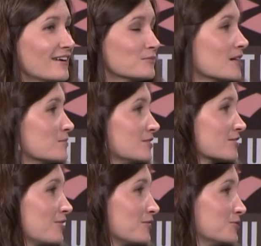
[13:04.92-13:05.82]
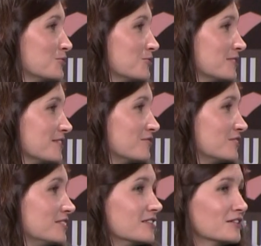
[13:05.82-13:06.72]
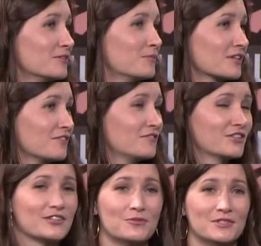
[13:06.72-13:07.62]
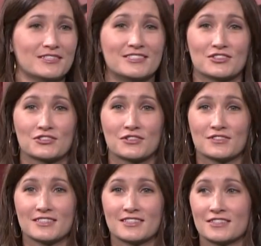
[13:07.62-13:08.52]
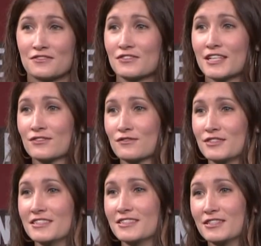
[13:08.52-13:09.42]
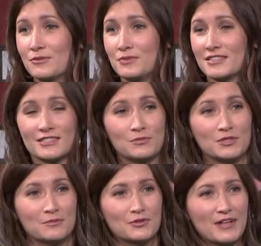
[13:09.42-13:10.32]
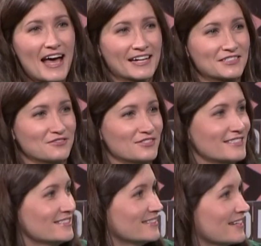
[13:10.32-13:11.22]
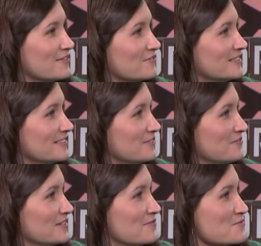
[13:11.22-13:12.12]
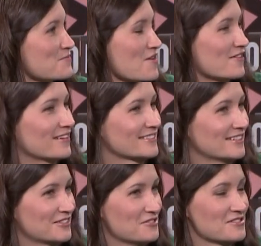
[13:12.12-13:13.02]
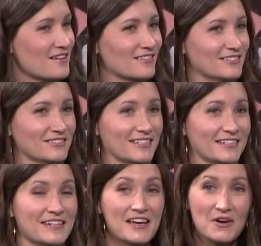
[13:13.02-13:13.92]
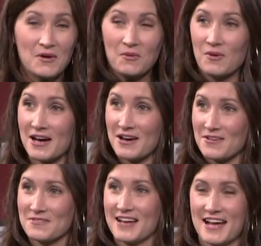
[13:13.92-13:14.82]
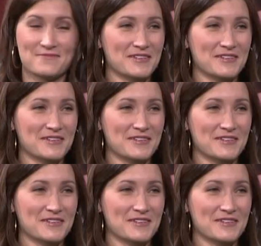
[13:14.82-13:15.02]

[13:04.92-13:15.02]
am tempted to call Julia vanilla, but I fear that would be a disservice to the flavor vanilla because people actively seek out vanilla flavored products. And it goes on, and it's like, whoa, nine